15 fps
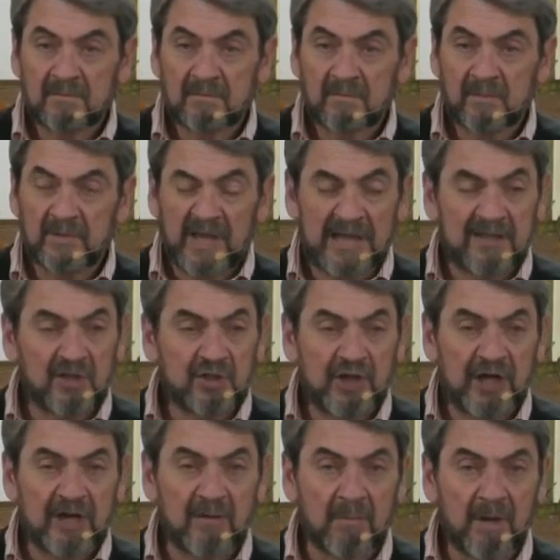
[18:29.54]
Without the
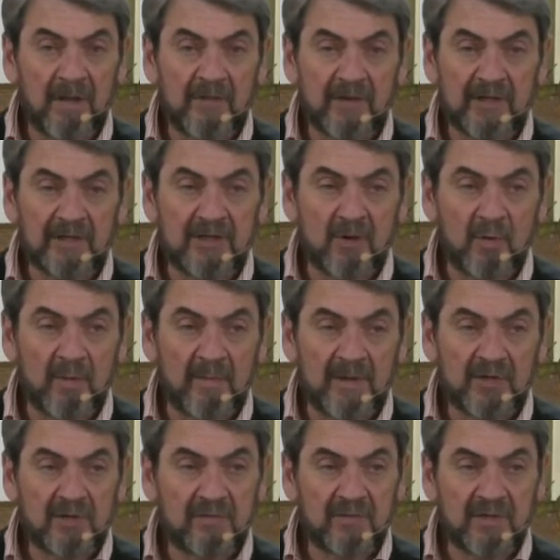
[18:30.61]
shedding of blood, there is no
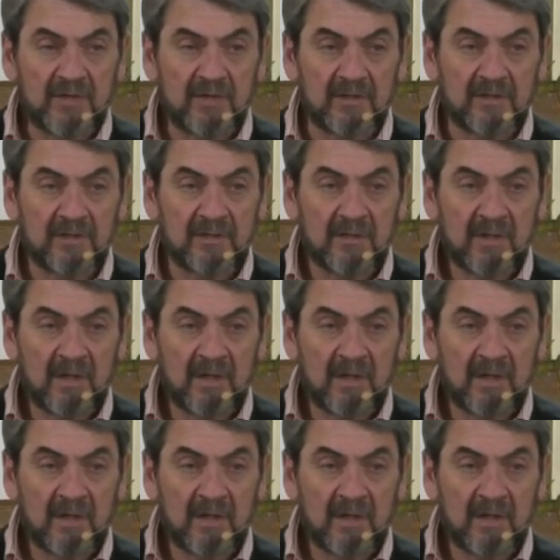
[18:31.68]
remission of sins.